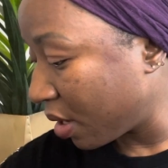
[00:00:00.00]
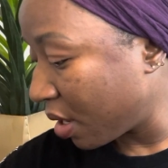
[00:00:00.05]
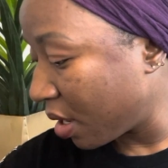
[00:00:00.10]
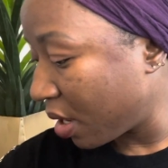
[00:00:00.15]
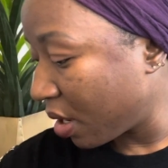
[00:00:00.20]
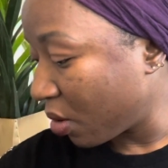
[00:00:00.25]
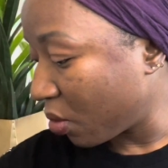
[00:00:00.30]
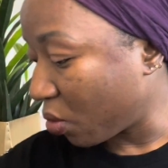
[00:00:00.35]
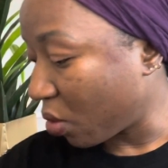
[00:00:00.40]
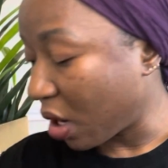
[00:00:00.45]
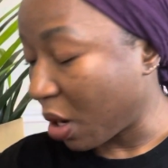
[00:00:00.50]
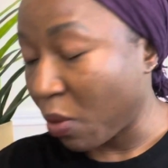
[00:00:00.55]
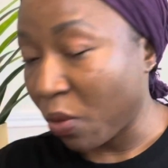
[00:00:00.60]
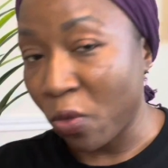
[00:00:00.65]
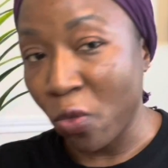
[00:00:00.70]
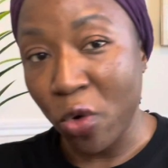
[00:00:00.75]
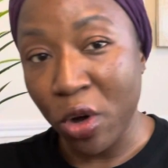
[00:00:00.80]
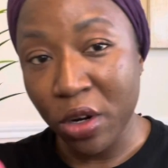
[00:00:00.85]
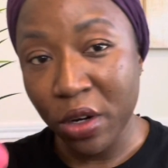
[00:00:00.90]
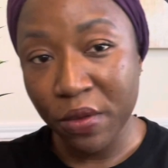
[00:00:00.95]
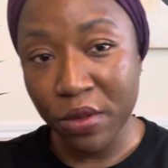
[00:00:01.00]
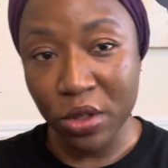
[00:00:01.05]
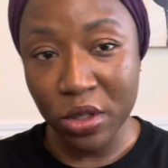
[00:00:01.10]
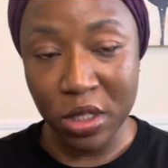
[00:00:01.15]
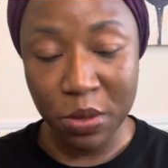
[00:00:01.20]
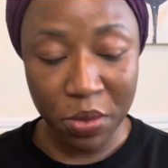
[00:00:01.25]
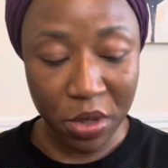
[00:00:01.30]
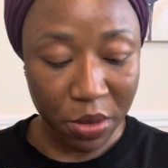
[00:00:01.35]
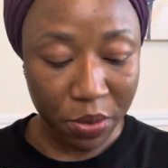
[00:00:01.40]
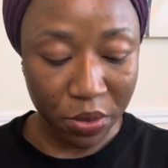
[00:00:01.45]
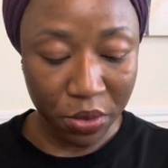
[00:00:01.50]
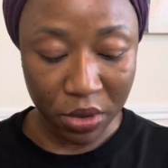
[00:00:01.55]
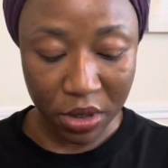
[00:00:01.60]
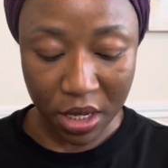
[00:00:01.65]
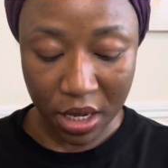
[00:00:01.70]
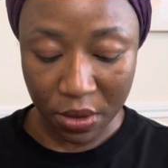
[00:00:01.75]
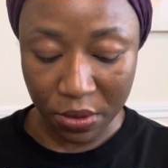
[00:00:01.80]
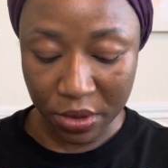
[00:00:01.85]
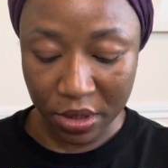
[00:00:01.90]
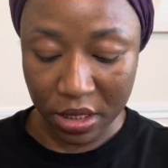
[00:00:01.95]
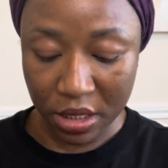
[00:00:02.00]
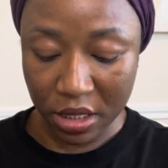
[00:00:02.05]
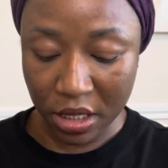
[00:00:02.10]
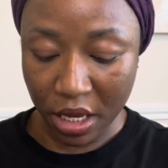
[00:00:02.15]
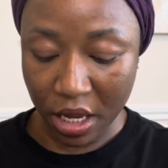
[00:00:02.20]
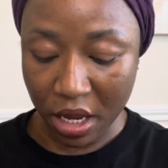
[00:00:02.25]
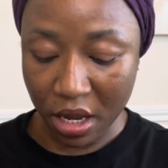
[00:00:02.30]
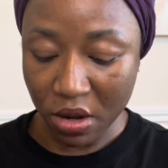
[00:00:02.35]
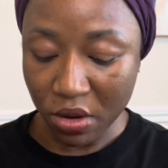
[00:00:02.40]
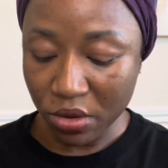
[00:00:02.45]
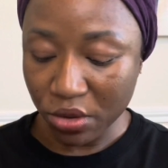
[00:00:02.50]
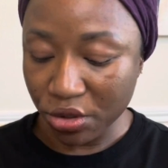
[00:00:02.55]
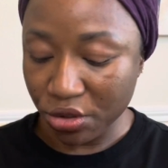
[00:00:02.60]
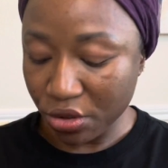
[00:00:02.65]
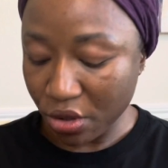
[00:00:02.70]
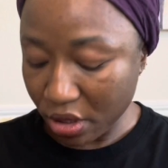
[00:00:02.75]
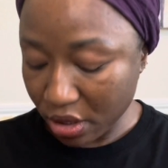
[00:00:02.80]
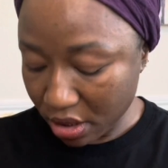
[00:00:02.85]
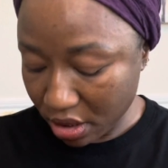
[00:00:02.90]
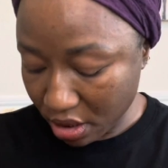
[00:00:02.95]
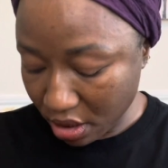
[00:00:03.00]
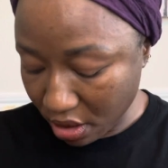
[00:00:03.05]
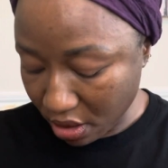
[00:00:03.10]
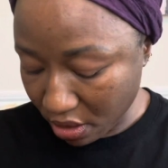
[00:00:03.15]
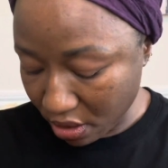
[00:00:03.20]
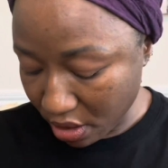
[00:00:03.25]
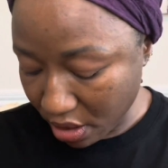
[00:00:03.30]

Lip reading: Well, I'm one of those people that would say, oh, drugstore